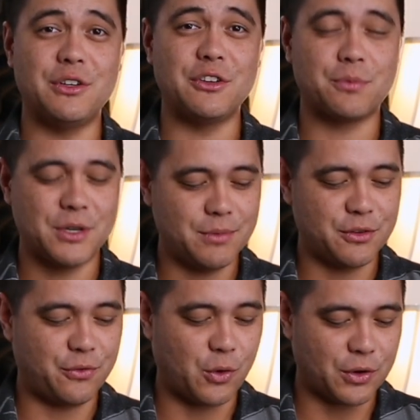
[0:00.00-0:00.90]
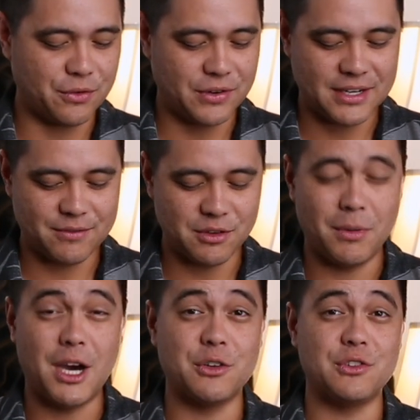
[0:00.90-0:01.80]
There's pretty much four different types of
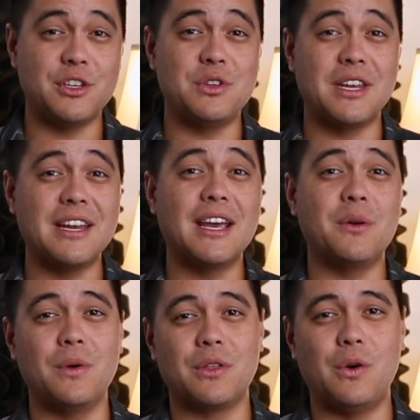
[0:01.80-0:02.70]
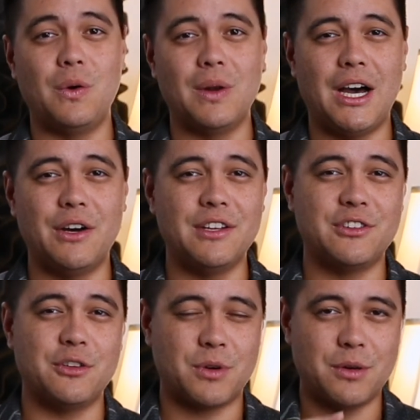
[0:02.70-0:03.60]
models that you can get with koalau, and this
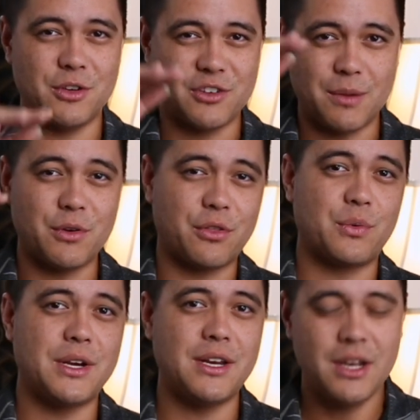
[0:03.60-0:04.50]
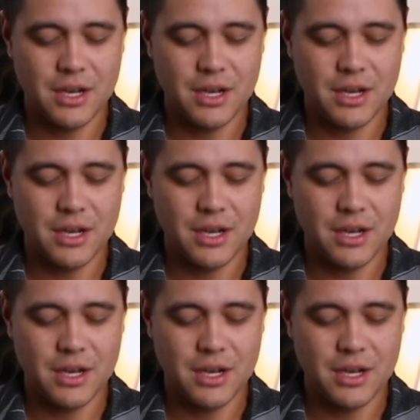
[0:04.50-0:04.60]
is pretty much number three,